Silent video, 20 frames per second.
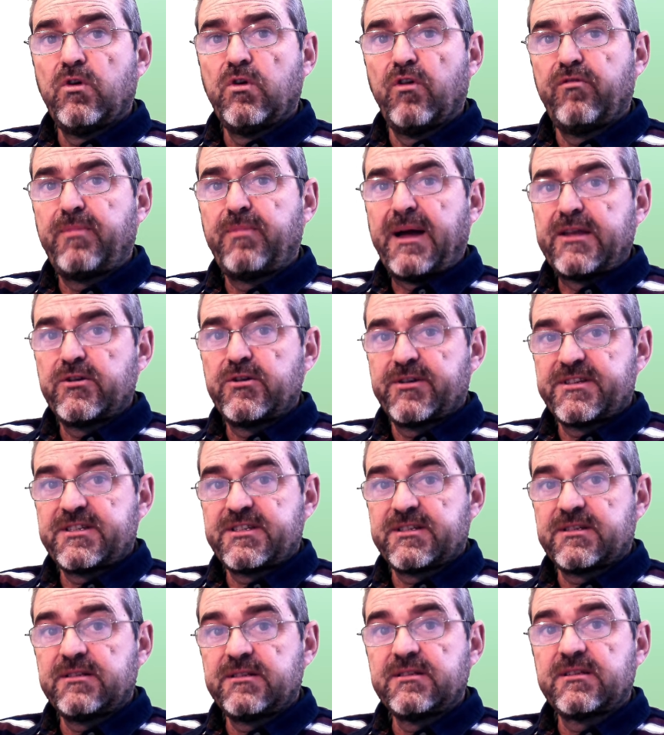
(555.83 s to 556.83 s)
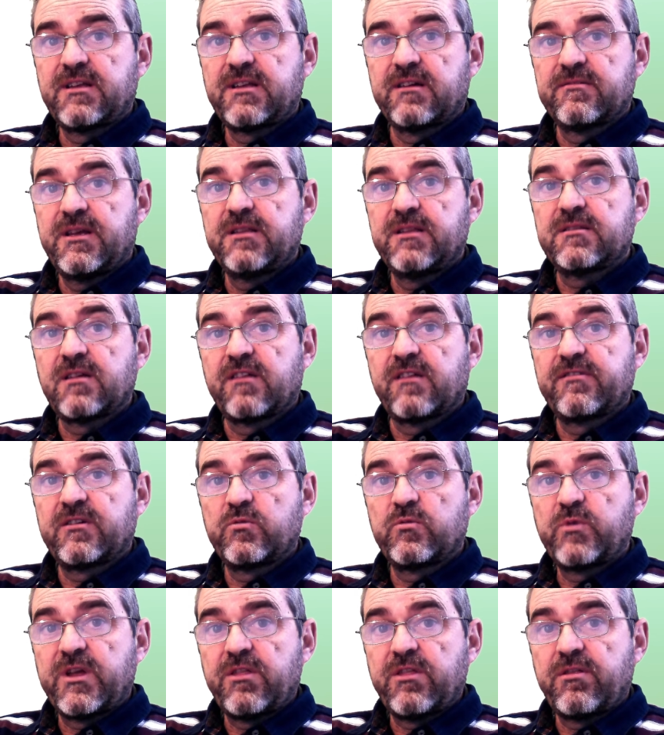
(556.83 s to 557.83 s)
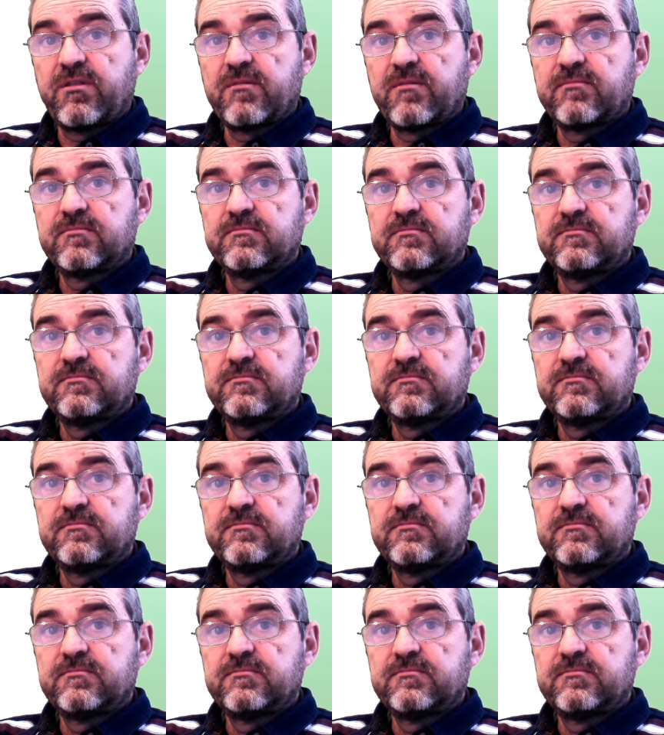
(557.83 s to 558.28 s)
of my original interval width